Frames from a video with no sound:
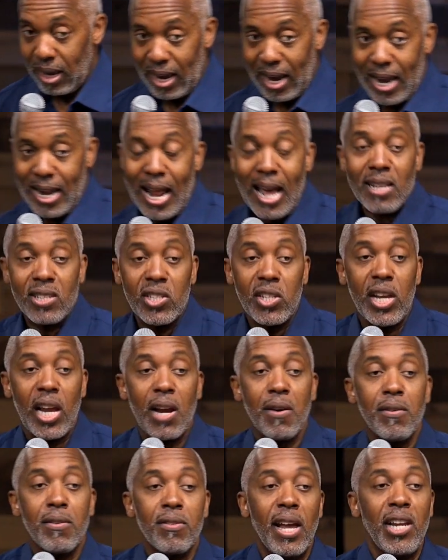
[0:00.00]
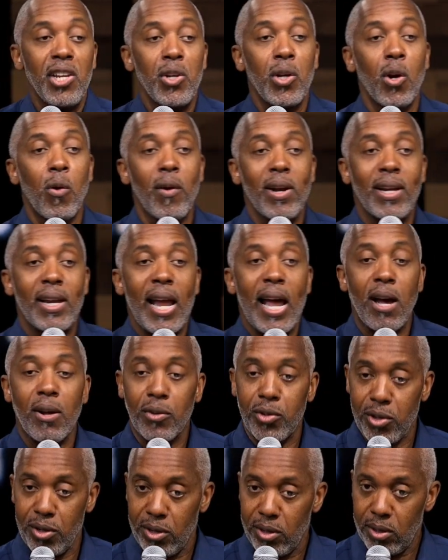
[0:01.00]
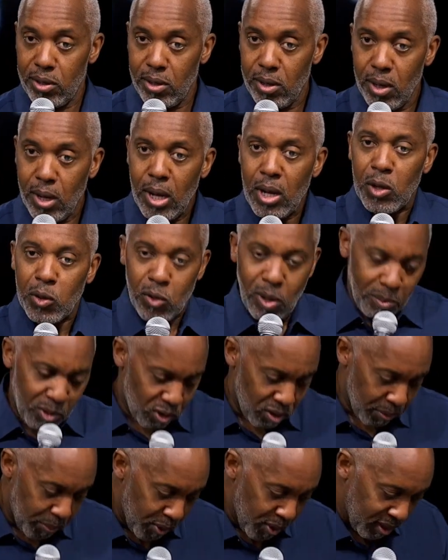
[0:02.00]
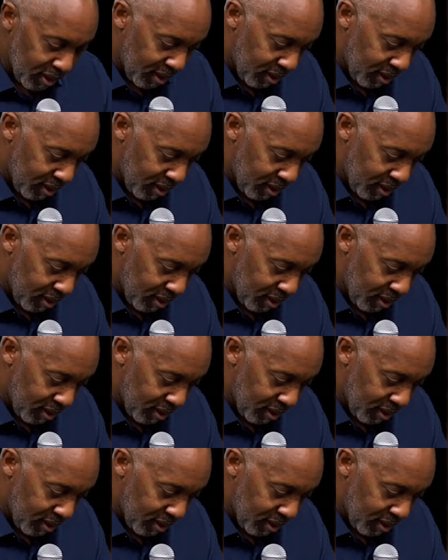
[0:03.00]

and I see everything you're going to encounter. So I'm going to put